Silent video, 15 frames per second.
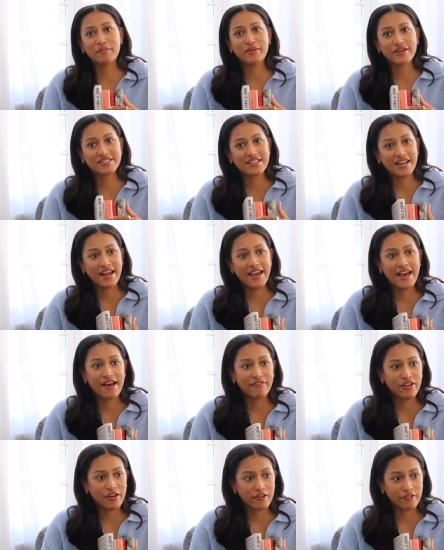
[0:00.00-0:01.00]
the books that I
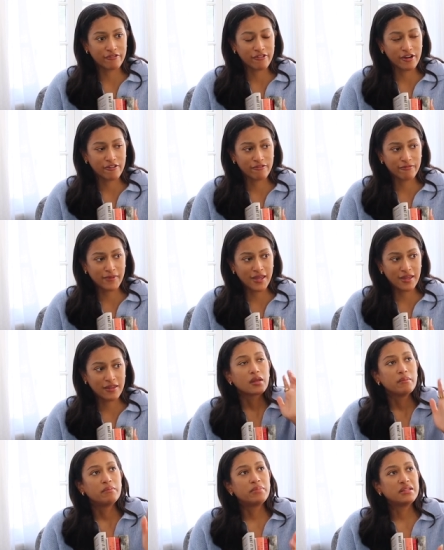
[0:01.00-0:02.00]
have here in front of
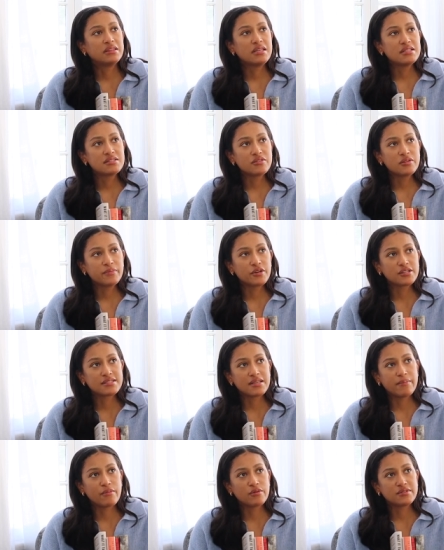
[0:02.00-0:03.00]
me, but these are the books
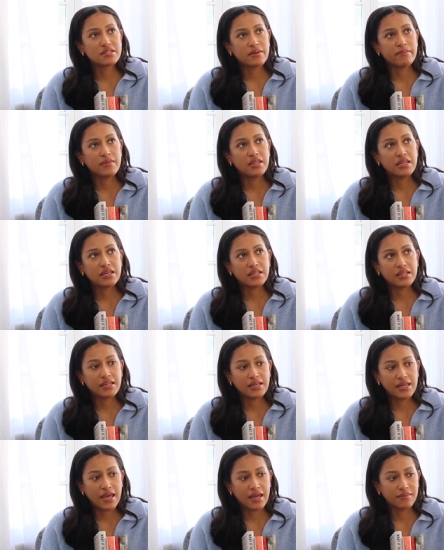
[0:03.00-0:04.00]
that most
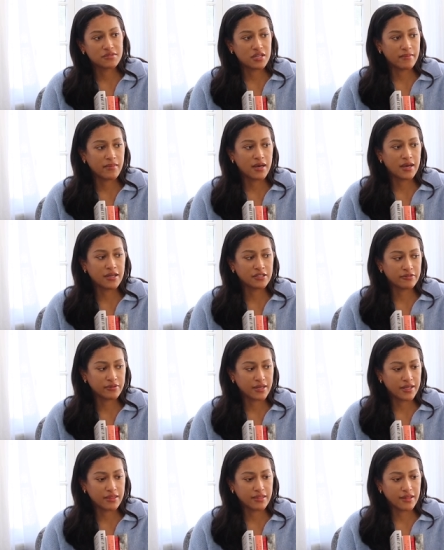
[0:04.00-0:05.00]
immediately came to mind
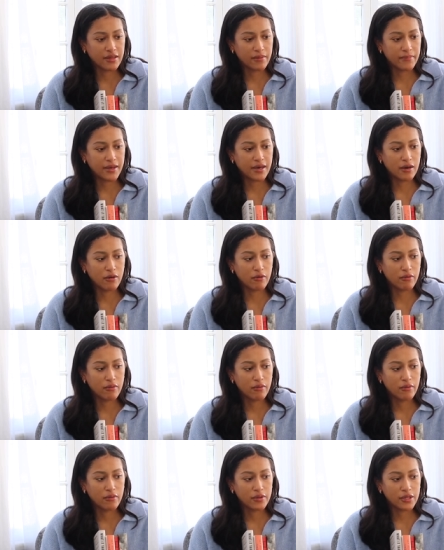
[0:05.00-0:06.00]
when I think
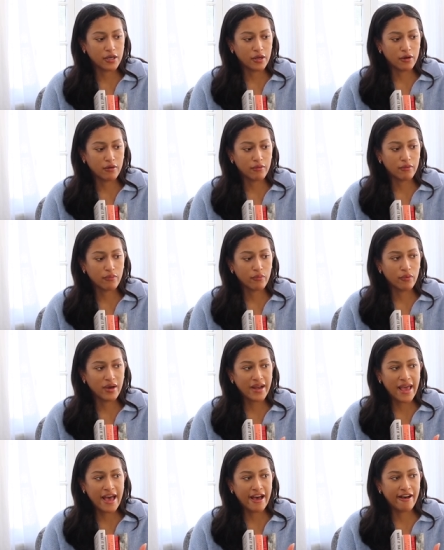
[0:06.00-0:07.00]
about, you know,
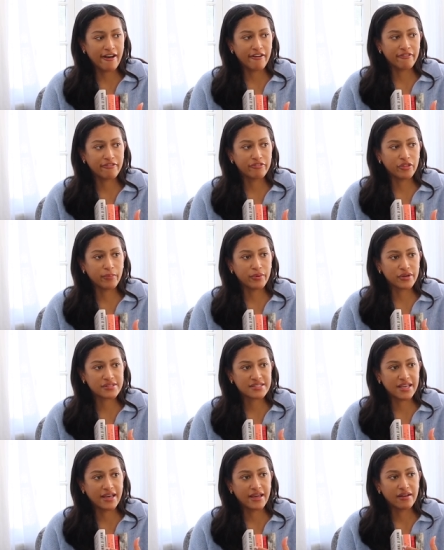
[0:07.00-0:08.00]
what have the
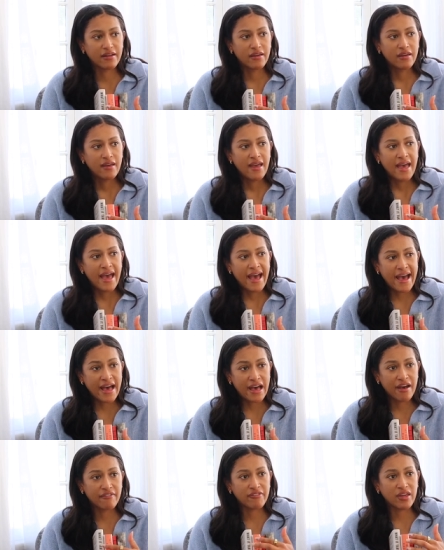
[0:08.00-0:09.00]
books that
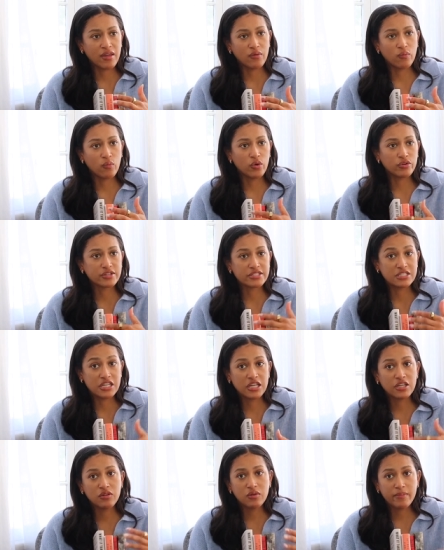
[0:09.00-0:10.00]
have and will
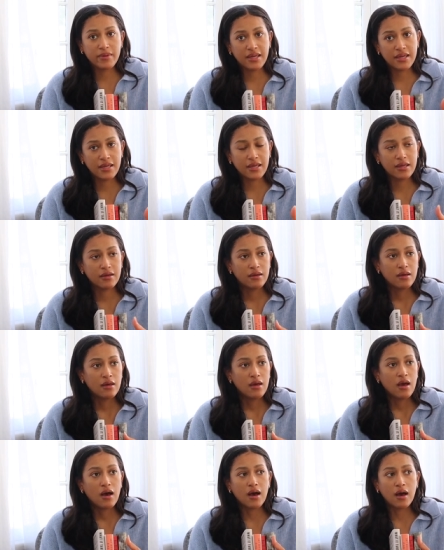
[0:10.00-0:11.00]
continue to be
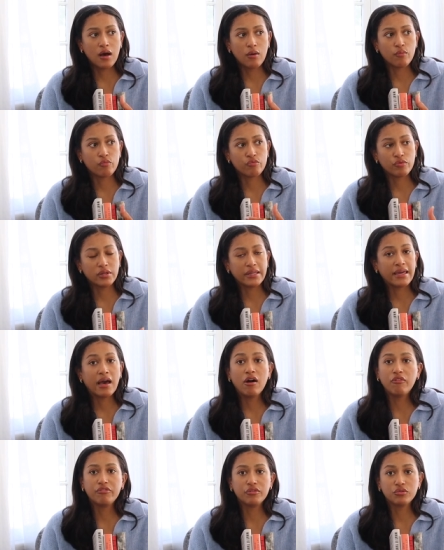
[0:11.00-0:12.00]
really
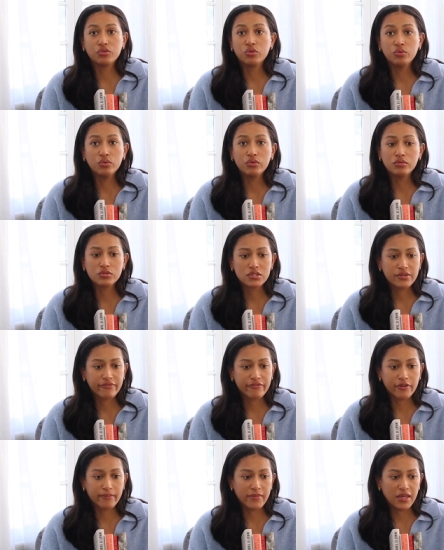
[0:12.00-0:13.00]
helpful tools
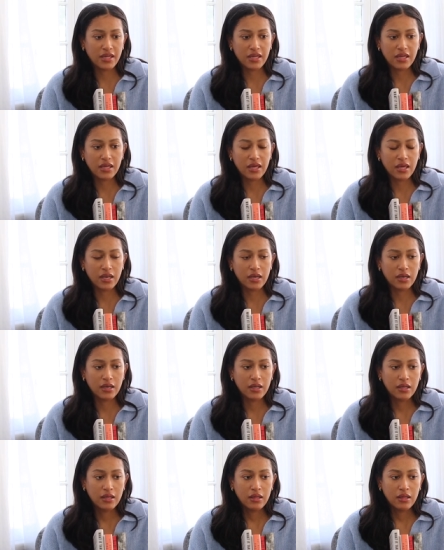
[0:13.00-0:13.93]
for me in